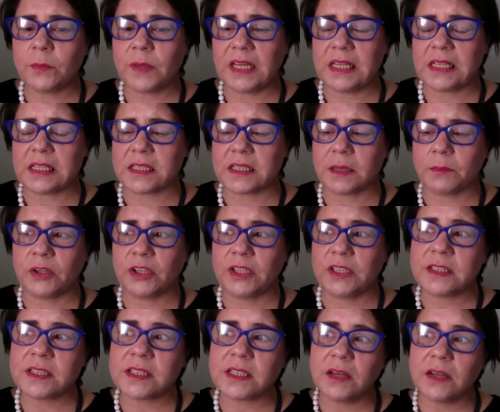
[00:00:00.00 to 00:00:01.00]
me is I'm going
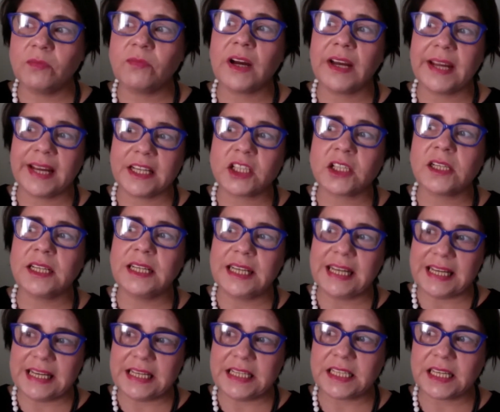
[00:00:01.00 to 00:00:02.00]
to see if I actually
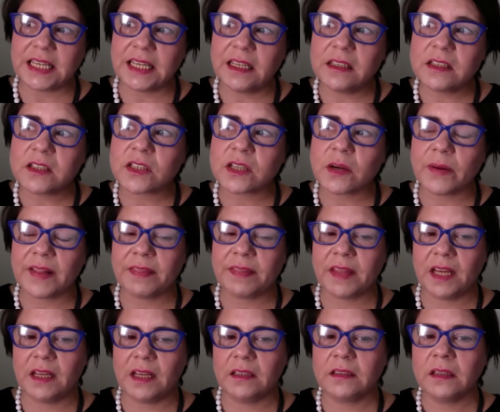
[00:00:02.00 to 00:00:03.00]
need it. So I
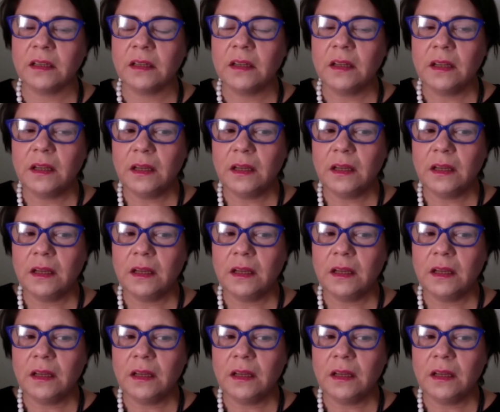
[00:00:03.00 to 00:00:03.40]
think